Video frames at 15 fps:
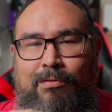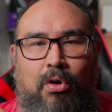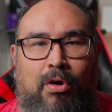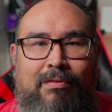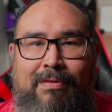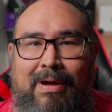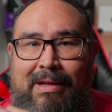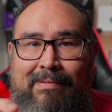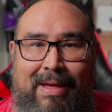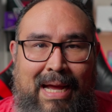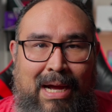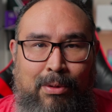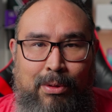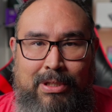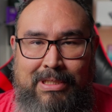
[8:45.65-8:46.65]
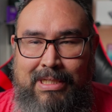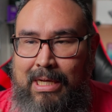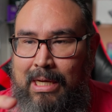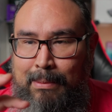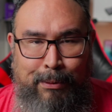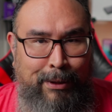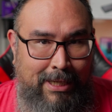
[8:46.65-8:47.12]
or 5 hours
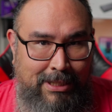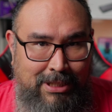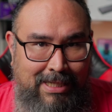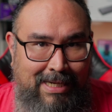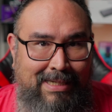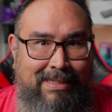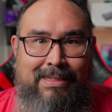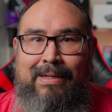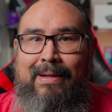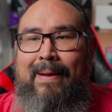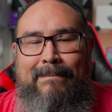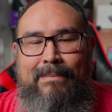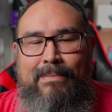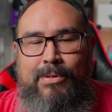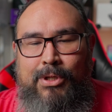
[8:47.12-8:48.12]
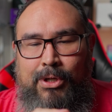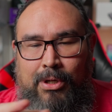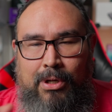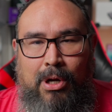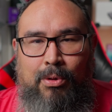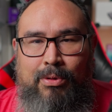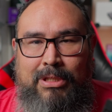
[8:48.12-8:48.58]
on a project.
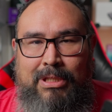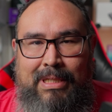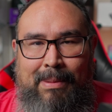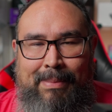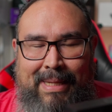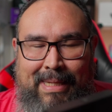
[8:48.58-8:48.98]
You're always going to be